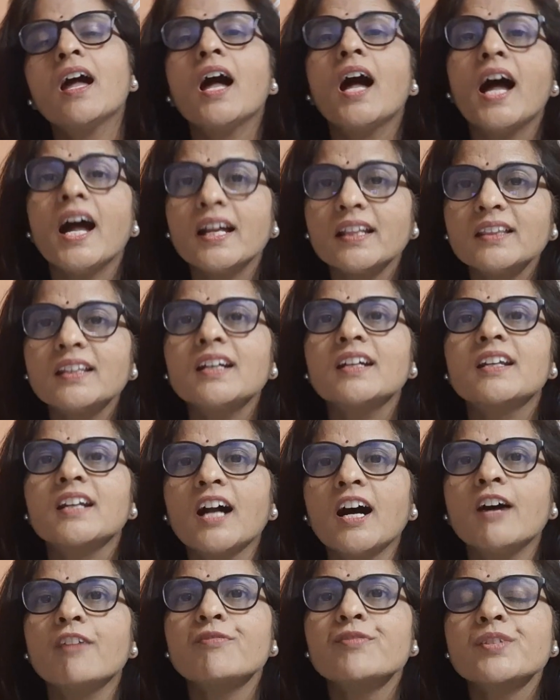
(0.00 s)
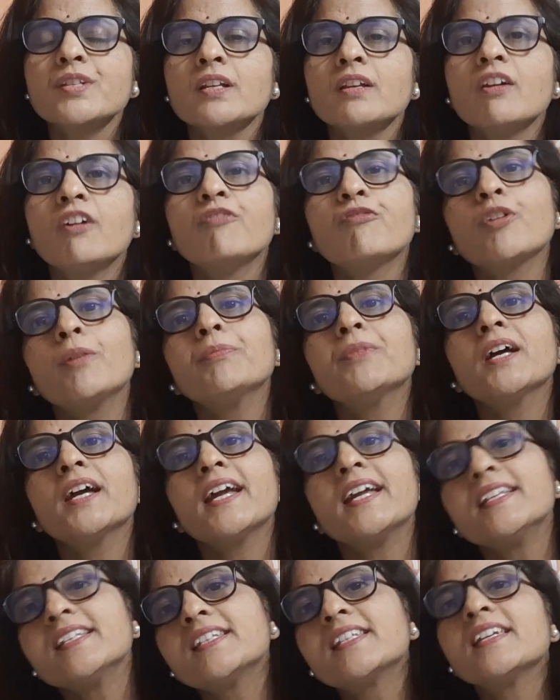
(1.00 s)
and the graphs from the
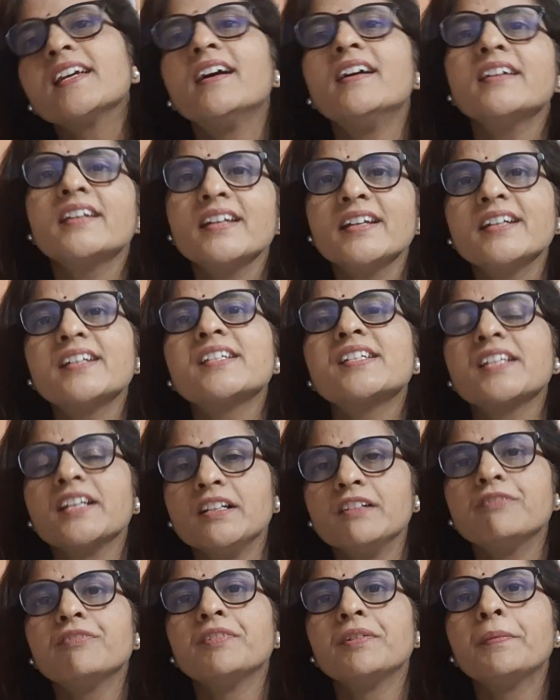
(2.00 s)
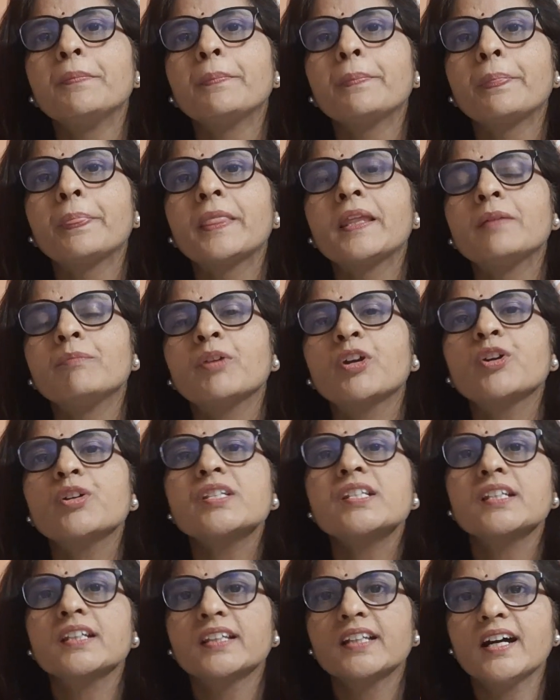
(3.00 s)
NCERT itself,
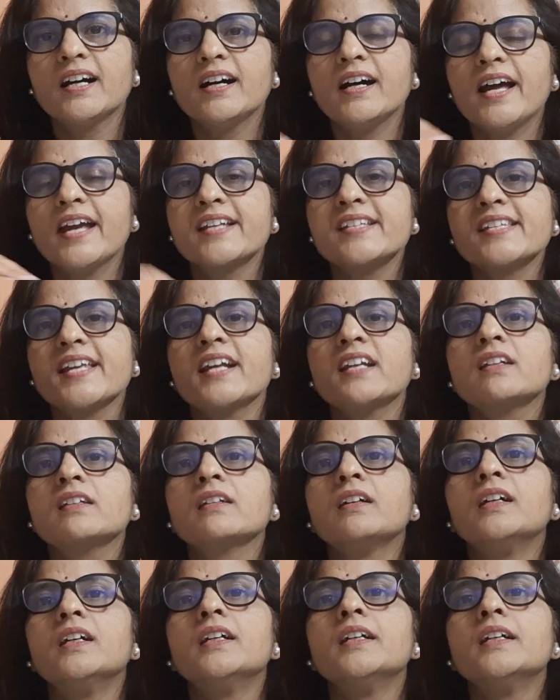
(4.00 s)
because the exact